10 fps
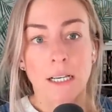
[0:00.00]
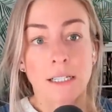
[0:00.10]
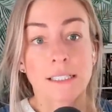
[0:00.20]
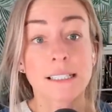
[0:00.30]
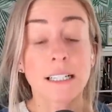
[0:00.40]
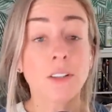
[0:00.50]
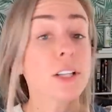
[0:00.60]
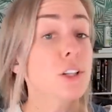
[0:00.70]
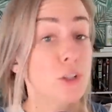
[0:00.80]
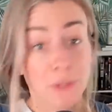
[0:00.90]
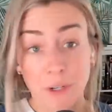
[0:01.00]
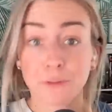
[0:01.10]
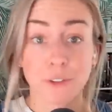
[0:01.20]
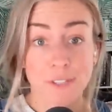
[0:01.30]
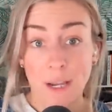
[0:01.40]
still included
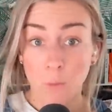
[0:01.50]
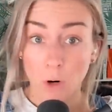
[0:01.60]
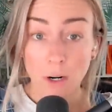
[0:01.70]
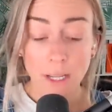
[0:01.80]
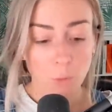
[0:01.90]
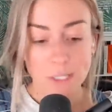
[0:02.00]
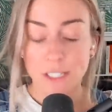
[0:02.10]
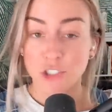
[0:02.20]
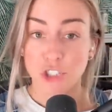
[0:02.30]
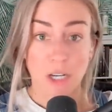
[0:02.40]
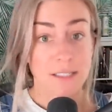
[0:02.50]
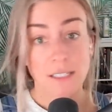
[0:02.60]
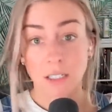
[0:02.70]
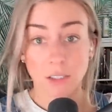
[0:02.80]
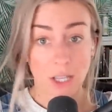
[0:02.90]
full time work. It wasn't just
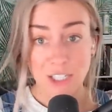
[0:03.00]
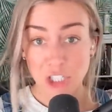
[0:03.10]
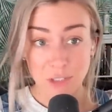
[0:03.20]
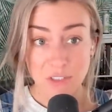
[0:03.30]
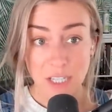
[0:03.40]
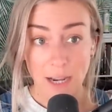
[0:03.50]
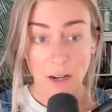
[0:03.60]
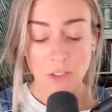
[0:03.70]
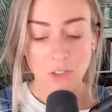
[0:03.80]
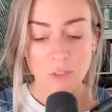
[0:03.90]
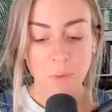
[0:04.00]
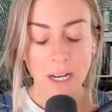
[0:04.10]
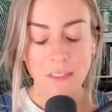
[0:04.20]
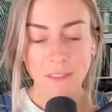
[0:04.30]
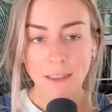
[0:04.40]
a collection of side hustles, but
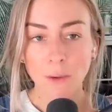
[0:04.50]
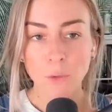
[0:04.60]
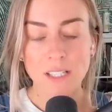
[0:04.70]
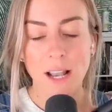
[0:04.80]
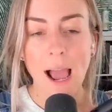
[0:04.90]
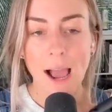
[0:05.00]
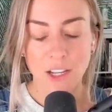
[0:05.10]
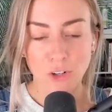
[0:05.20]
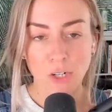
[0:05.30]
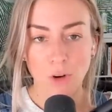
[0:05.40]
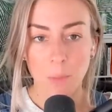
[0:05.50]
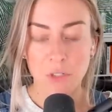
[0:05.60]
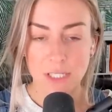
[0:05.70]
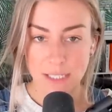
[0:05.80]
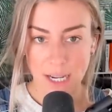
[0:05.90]
I think it was an accurate
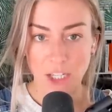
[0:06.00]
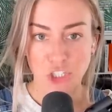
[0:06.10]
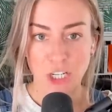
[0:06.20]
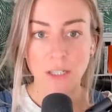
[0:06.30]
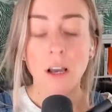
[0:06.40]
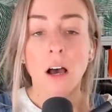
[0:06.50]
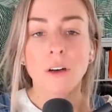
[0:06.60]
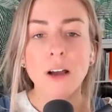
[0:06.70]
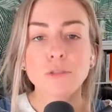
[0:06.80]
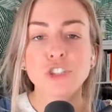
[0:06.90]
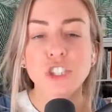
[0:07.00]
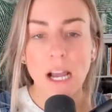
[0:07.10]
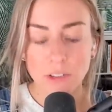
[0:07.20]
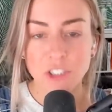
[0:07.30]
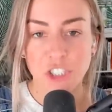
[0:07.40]
representation of how
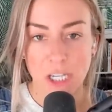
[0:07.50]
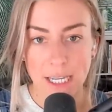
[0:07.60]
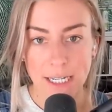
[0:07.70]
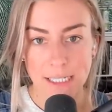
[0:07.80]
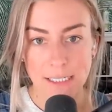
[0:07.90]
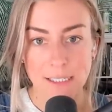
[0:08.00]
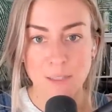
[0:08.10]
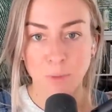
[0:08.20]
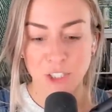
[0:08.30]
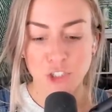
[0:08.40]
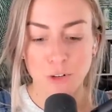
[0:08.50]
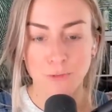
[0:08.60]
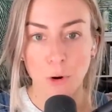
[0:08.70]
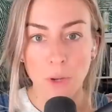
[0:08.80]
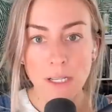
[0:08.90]
challenging it is to split your
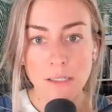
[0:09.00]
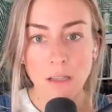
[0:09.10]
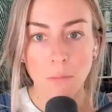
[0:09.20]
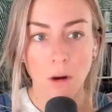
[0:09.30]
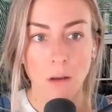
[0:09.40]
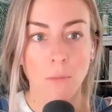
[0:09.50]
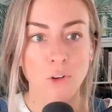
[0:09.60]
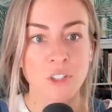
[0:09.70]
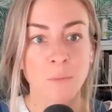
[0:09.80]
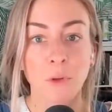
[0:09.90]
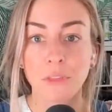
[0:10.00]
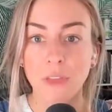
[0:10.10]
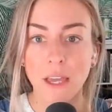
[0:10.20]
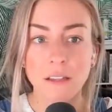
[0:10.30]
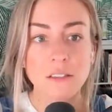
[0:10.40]
focus among multiple
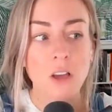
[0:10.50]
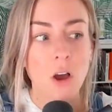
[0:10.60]
things